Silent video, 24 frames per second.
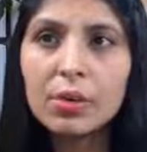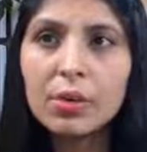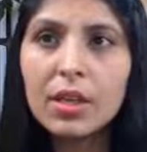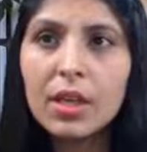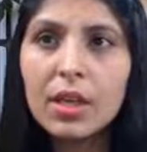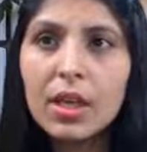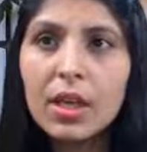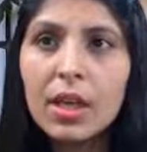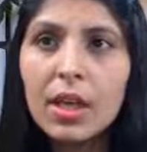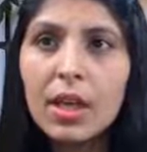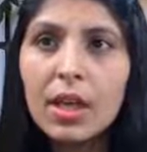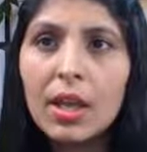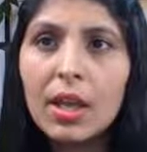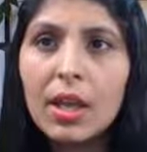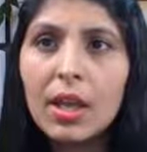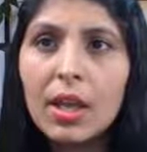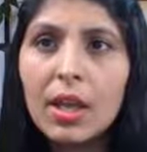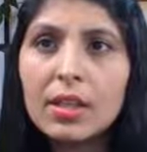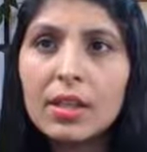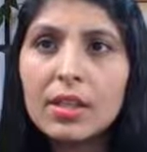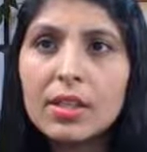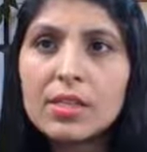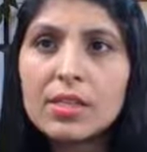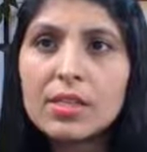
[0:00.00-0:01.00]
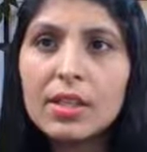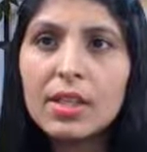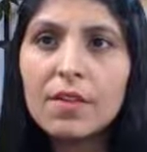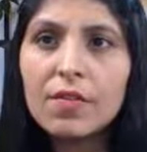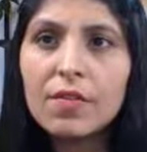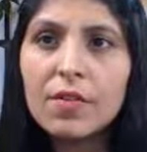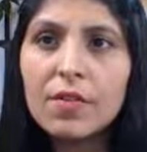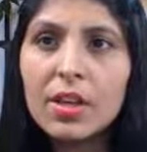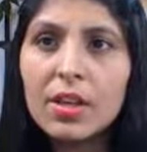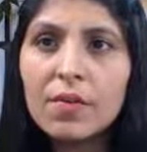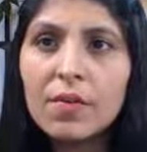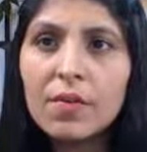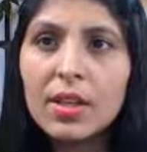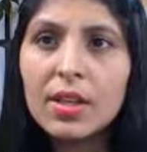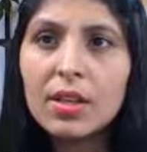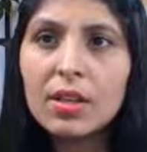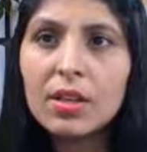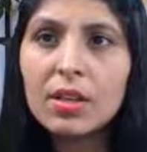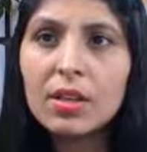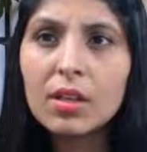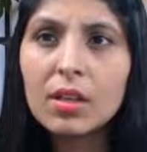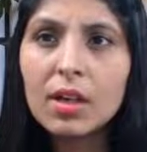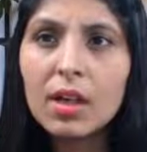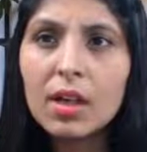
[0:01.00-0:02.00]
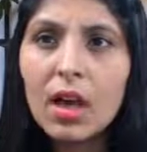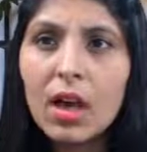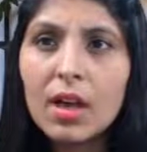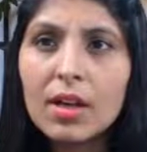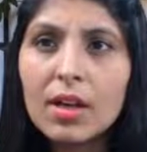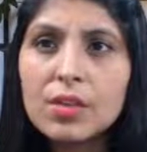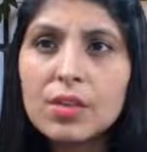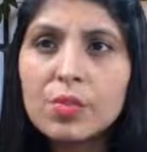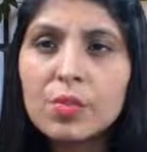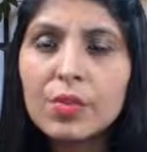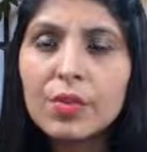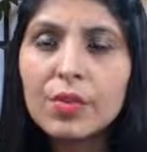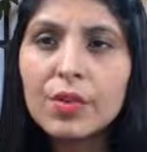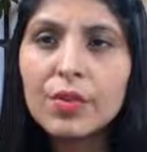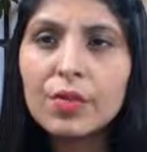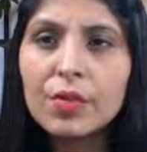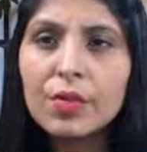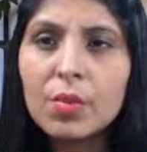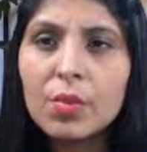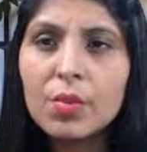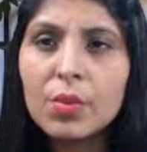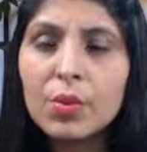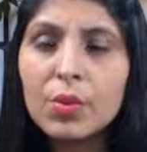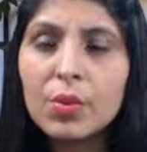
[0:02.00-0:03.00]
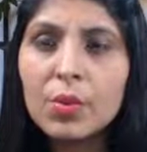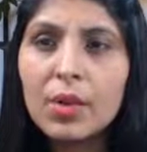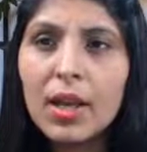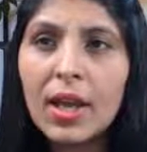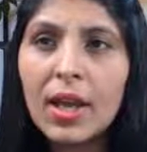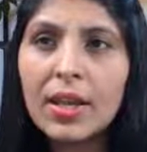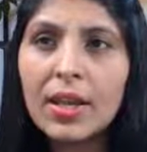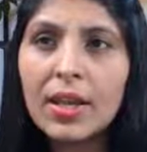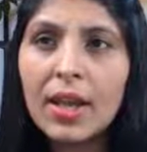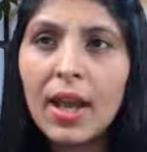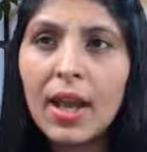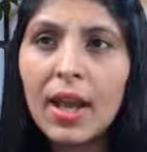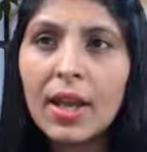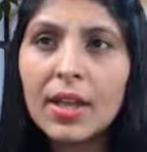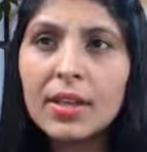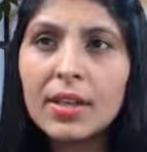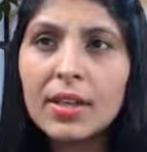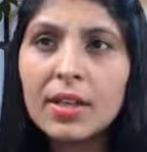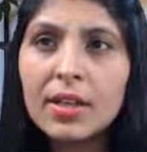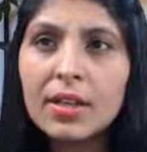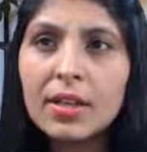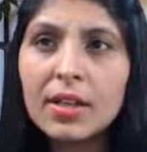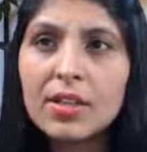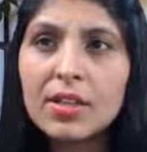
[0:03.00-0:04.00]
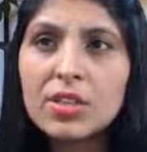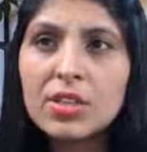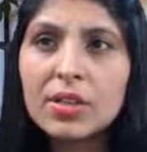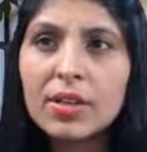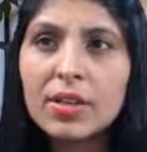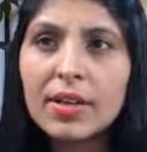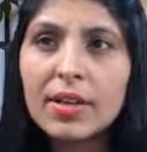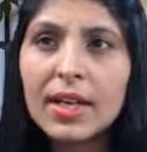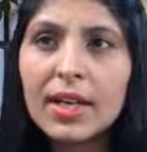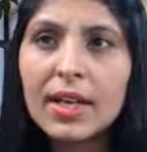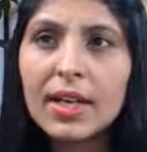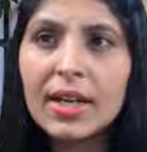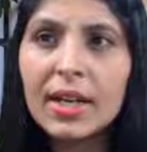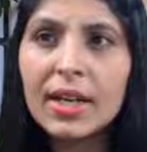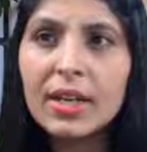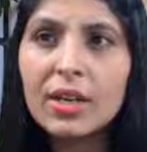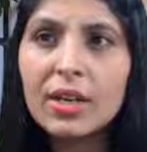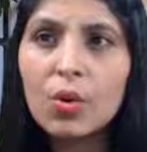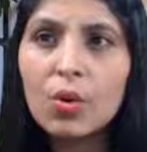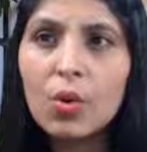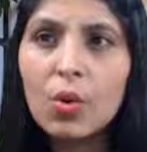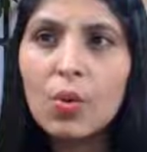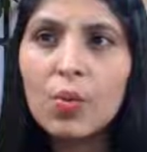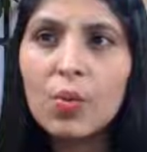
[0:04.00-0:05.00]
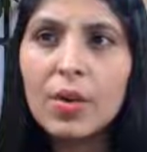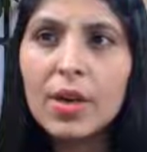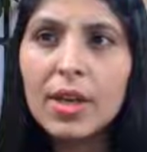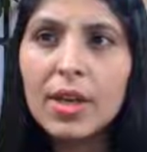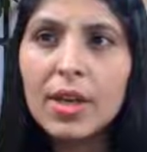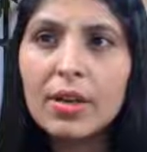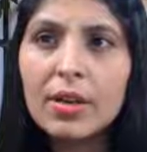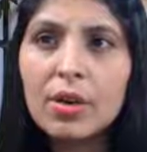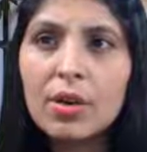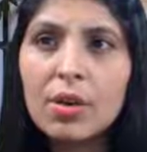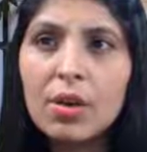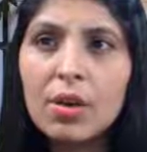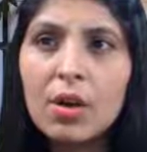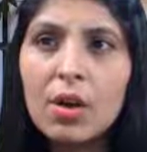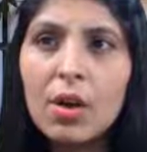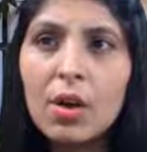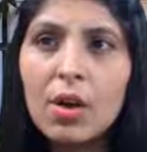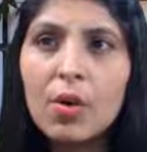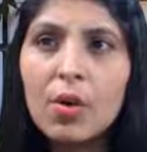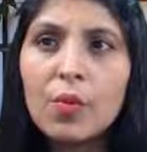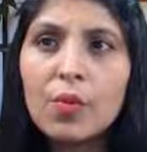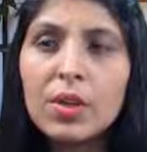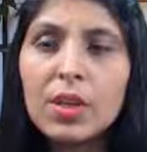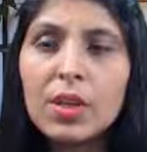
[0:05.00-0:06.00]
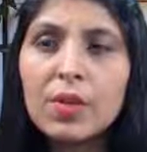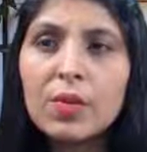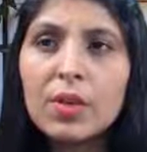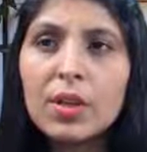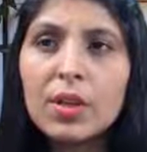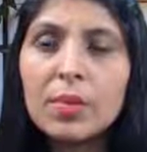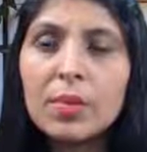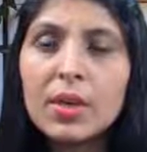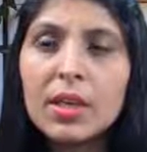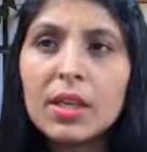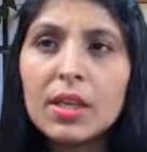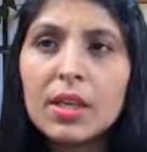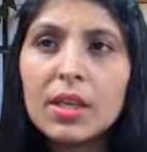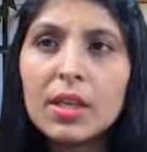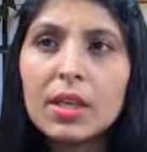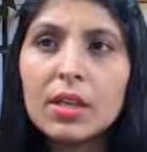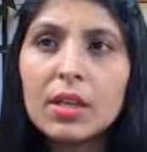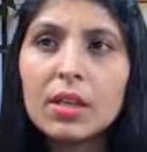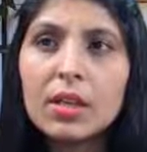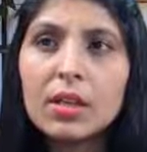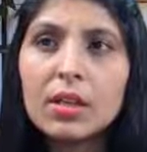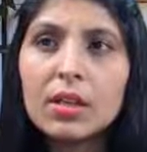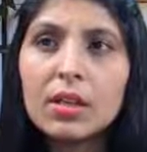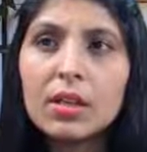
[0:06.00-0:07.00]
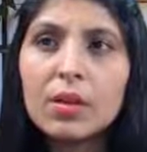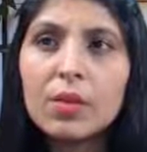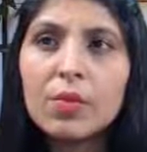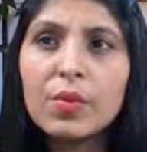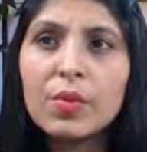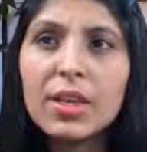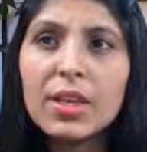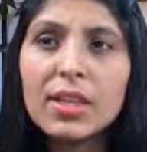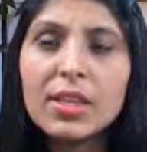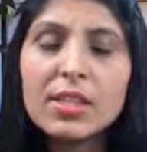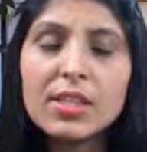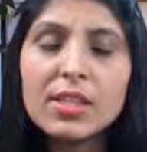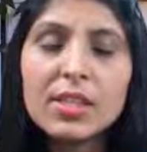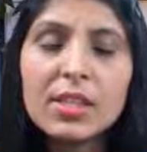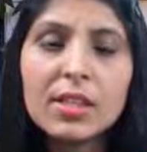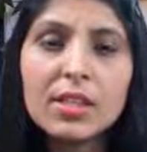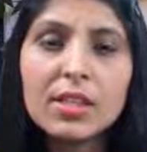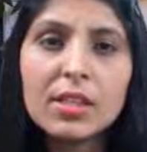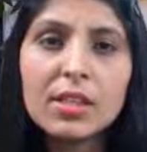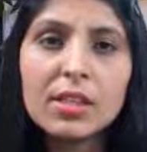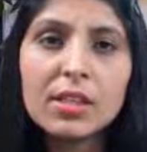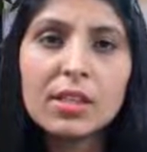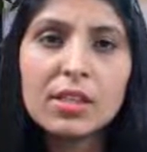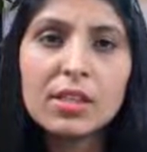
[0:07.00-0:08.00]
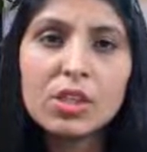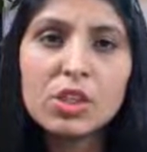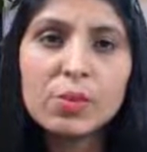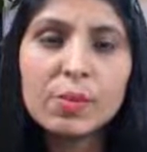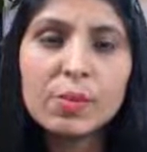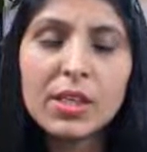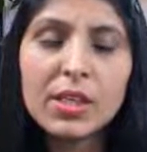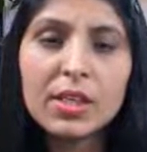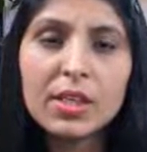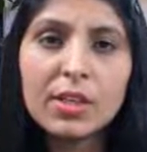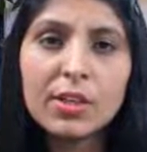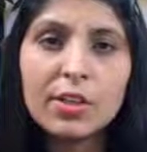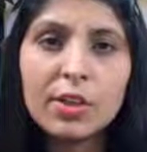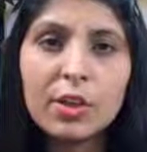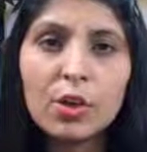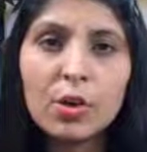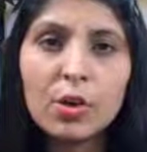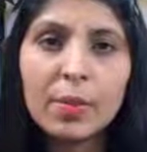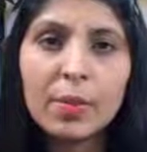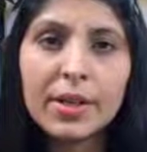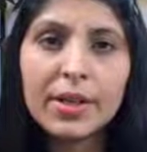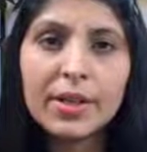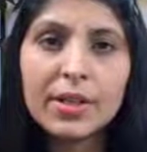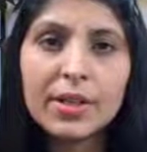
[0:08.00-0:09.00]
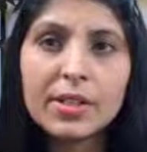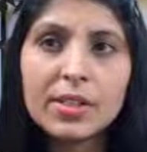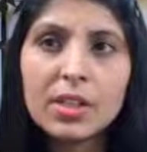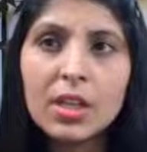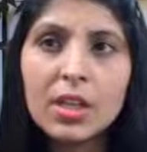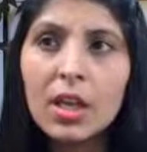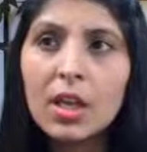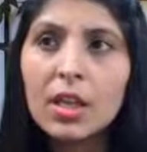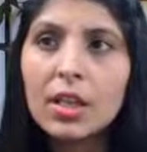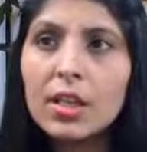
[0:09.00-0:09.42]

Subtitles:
Okay, in the same way, when car is moving from blue line and then touch the red line, over here we will be we can see the speed in kilometers.